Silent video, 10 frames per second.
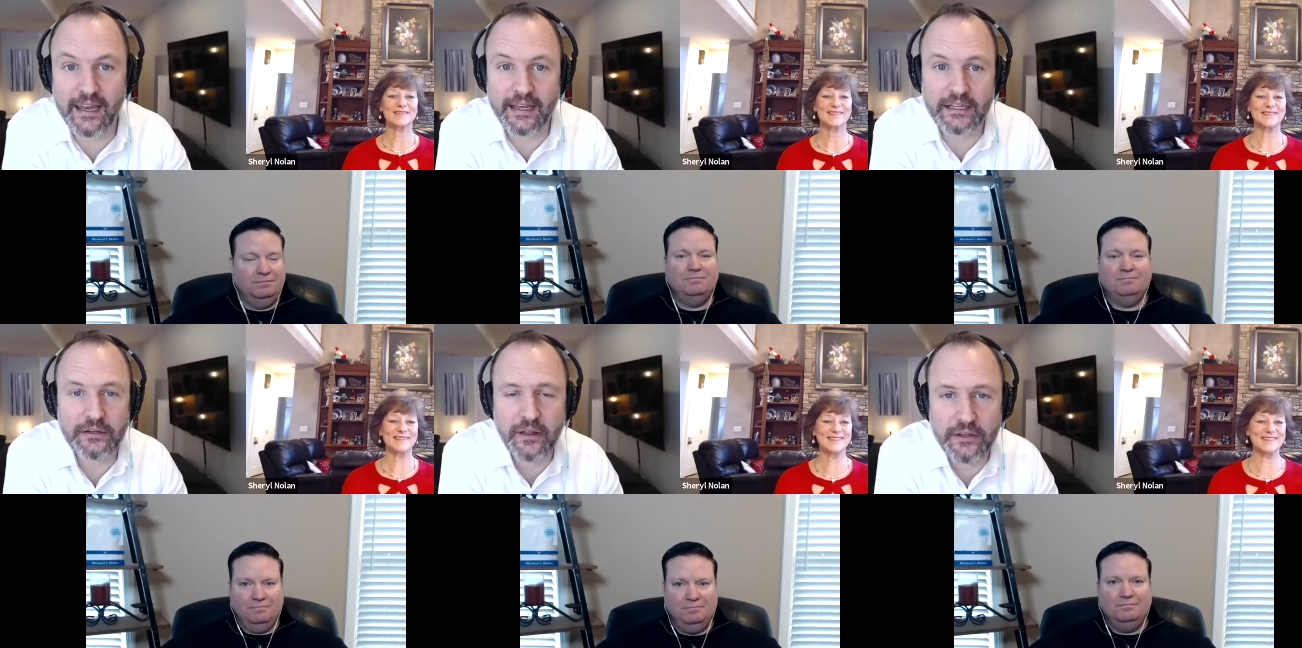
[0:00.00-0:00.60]
Speaker 1: like
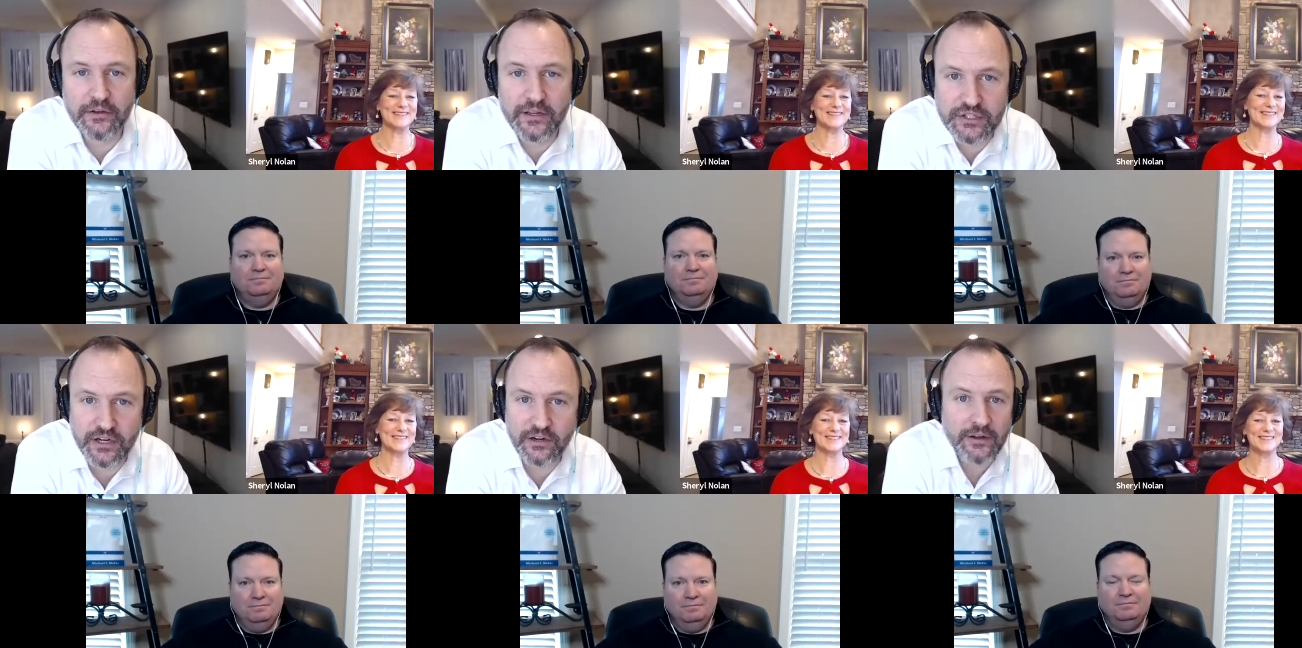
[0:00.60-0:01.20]
like you did,
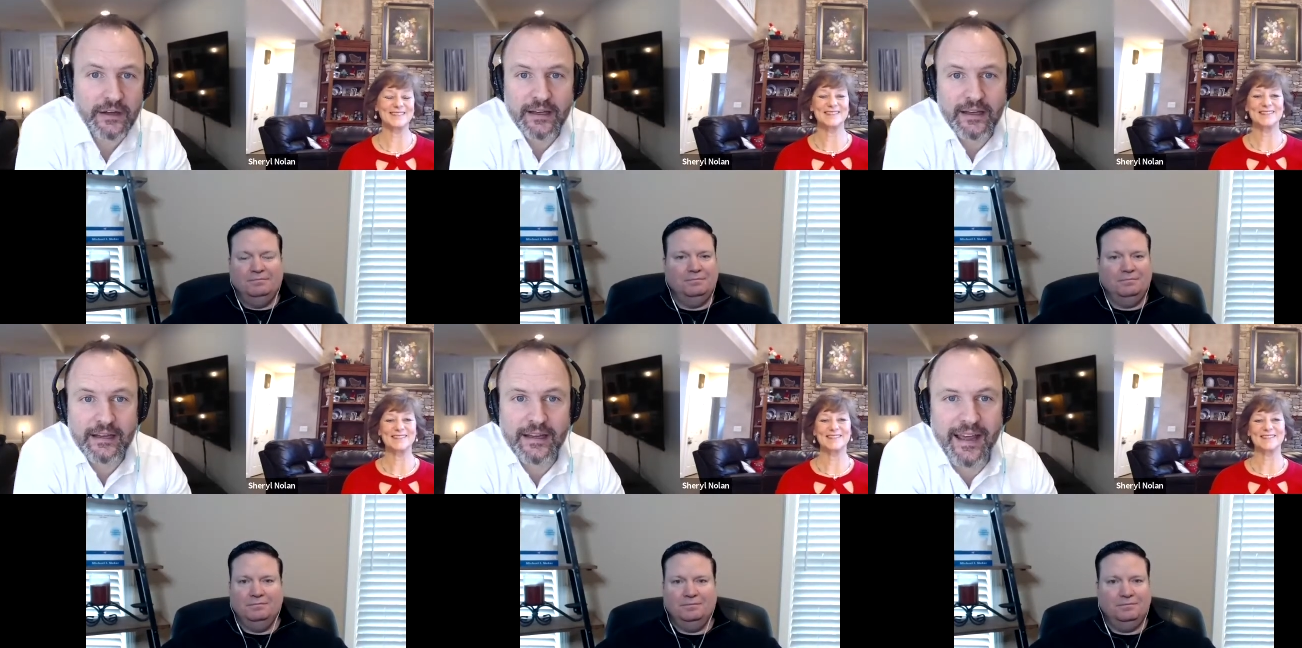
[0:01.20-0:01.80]
Carol,
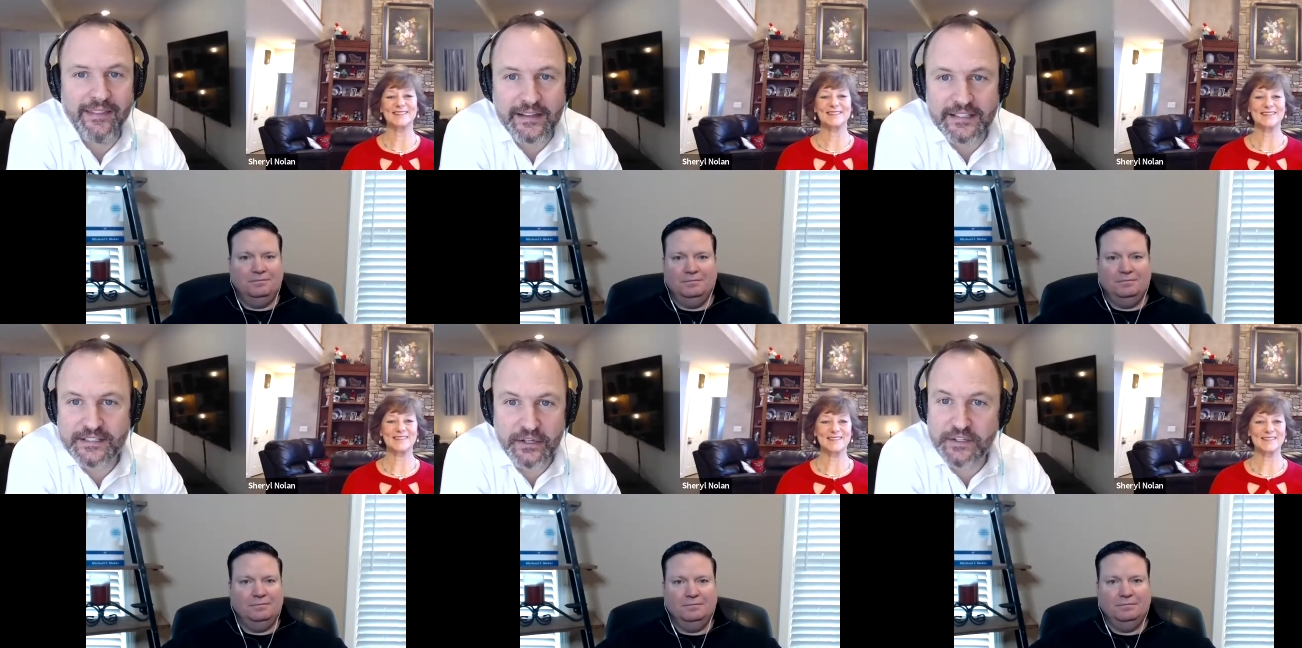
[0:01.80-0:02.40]
and then
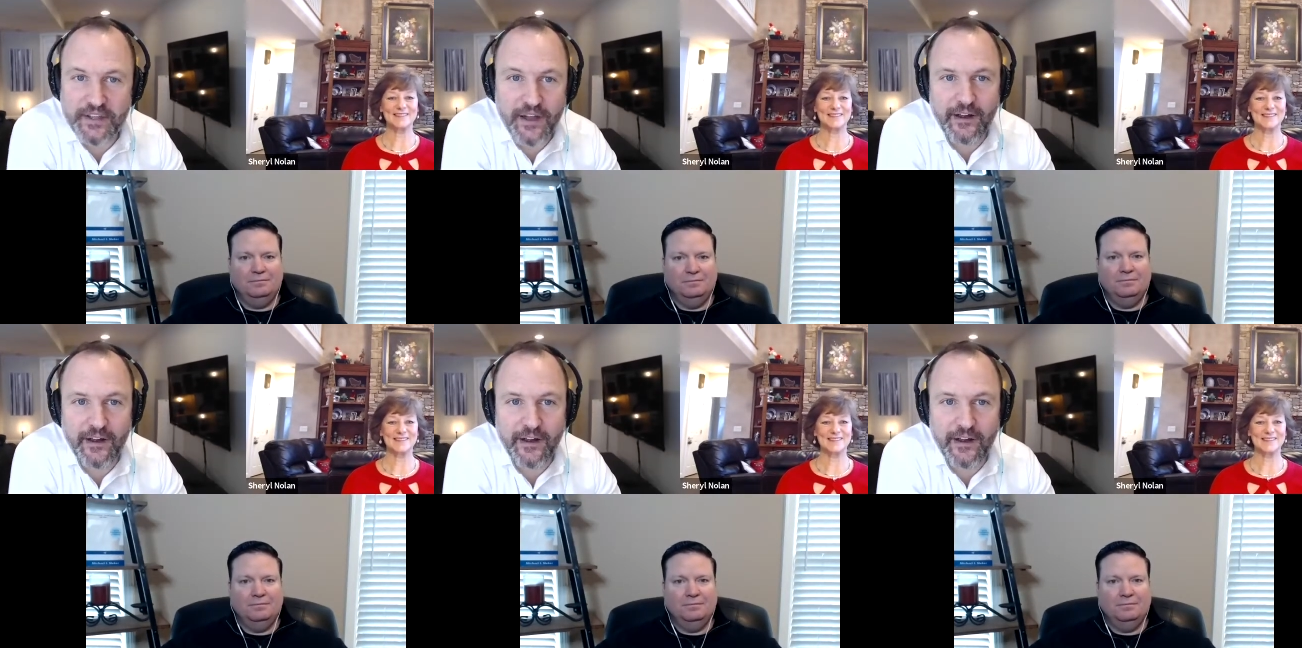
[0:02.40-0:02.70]
good stuff